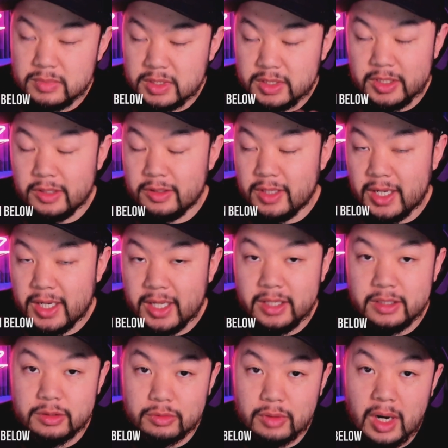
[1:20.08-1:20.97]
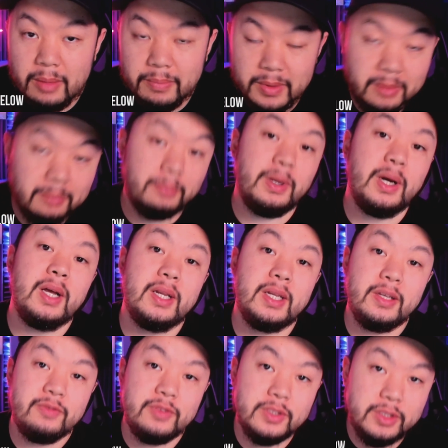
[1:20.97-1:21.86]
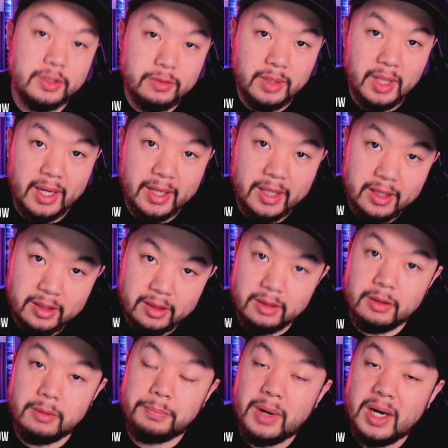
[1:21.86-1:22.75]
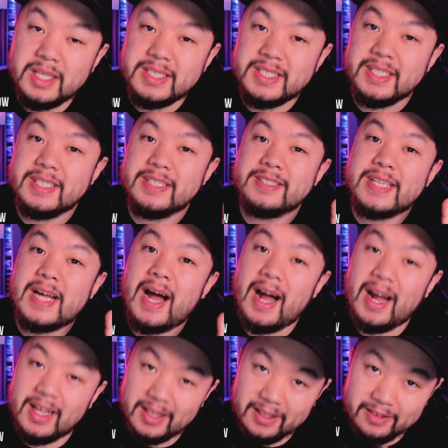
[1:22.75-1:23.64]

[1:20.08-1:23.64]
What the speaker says: If you don't like it, drop it. But if you do like it, their pricing is highly